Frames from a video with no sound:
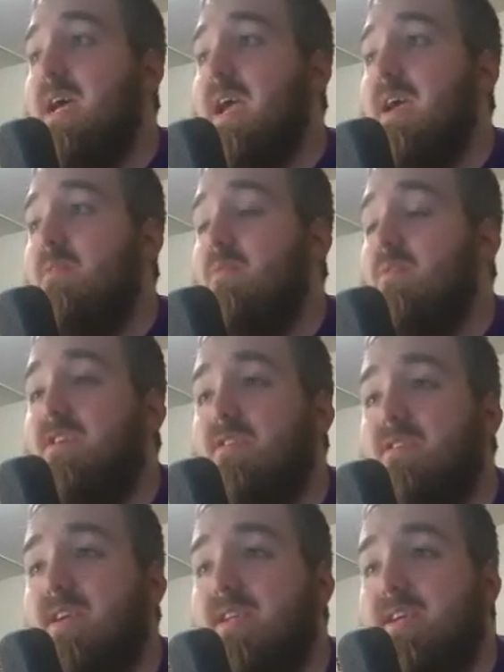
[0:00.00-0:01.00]
And one
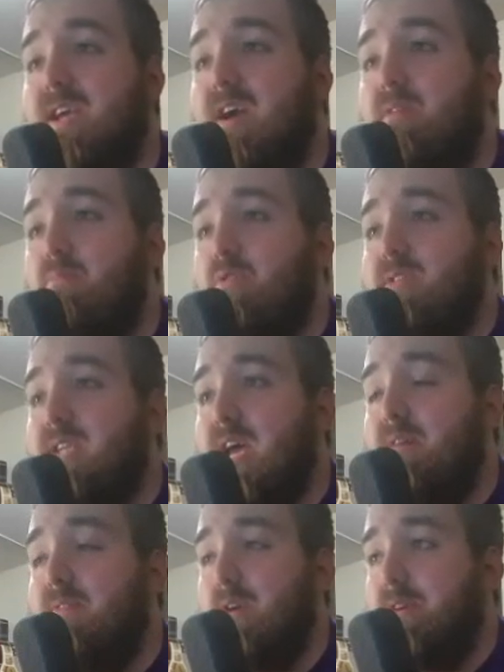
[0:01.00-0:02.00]
good thing the Cowboys
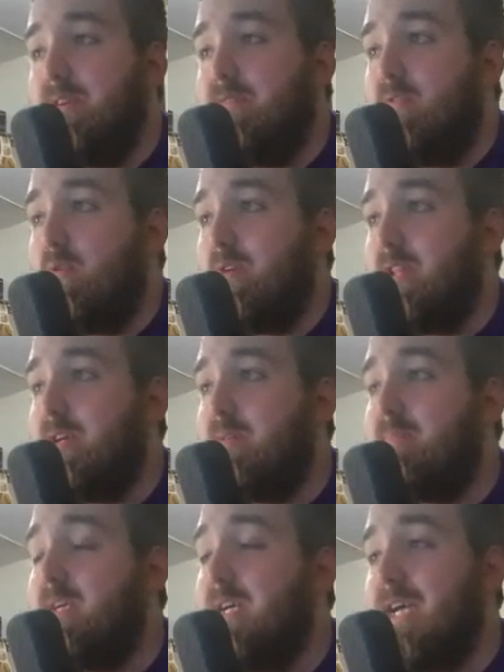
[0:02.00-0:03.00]
have going for
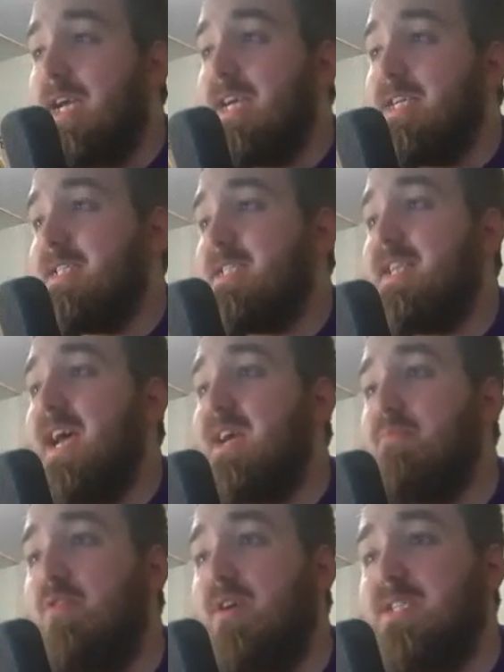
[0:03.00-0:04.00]
them is Dak
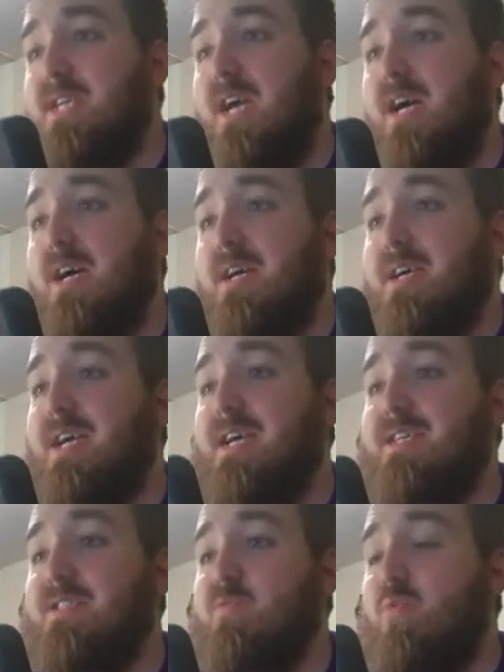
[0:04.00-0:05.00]
Prescott
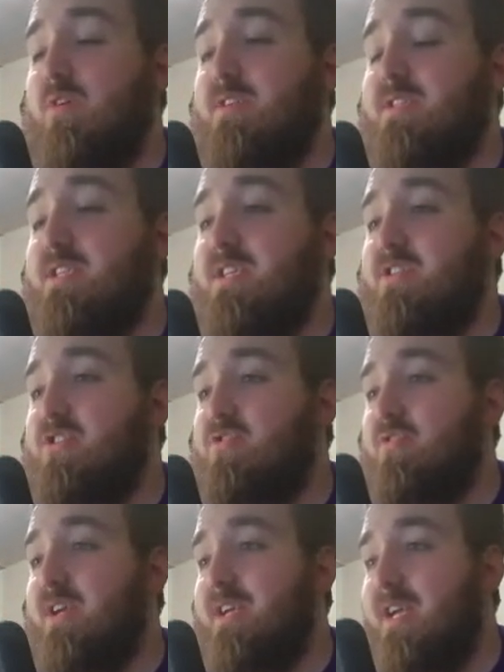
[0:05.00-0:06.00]
has won 10
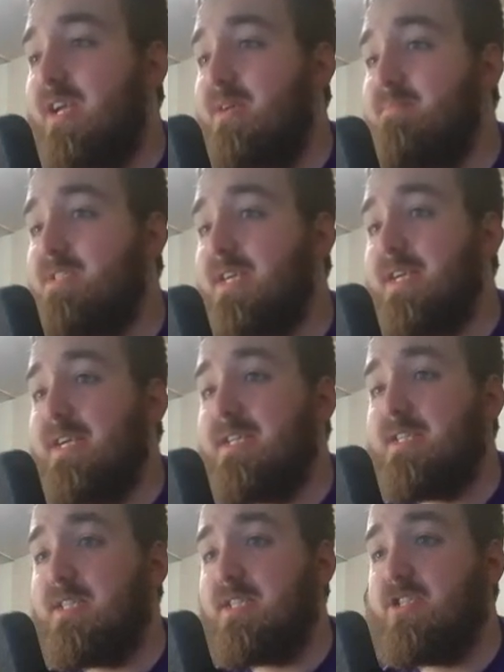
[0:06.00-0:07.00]
straight games
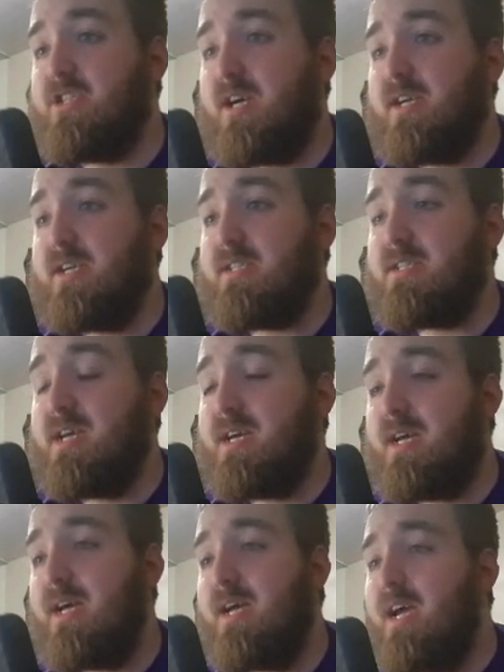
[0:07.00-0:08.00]
against the Giants,
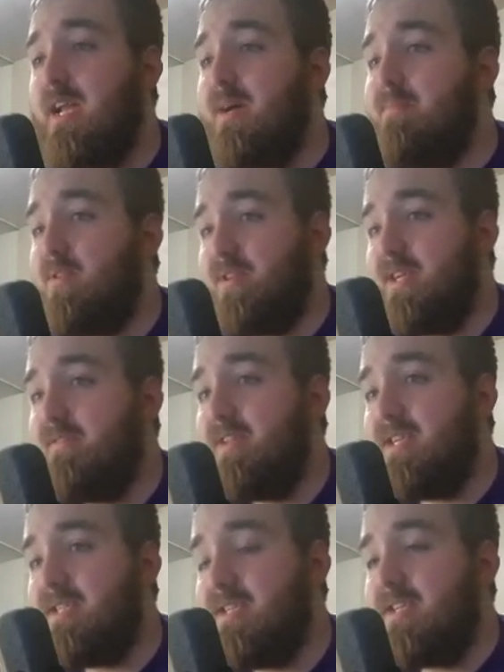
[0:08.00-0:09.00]
and I believe
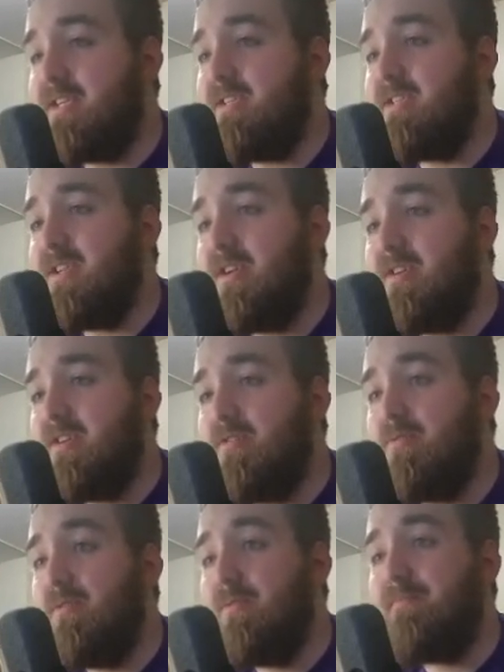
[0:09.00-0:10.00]
that's going to
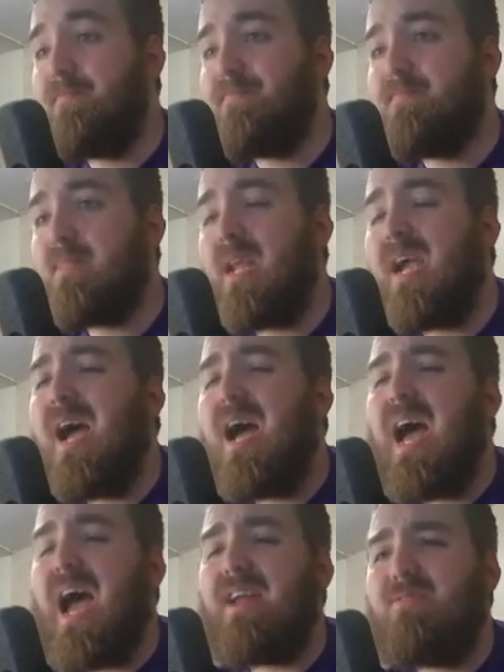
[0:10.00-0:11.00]
continue.
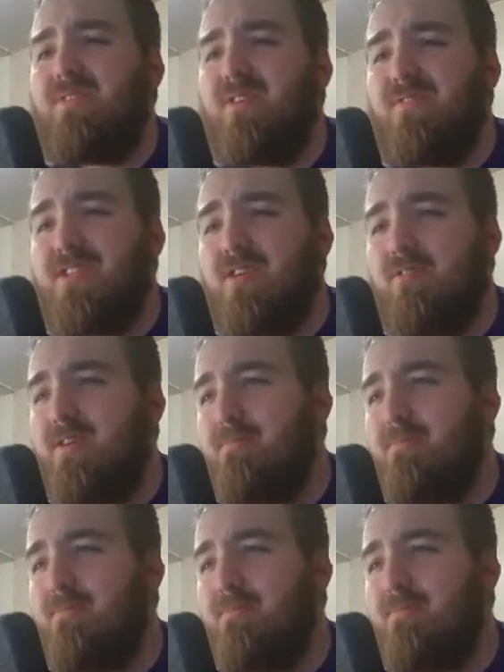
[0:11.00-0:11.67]
I don't know if Tony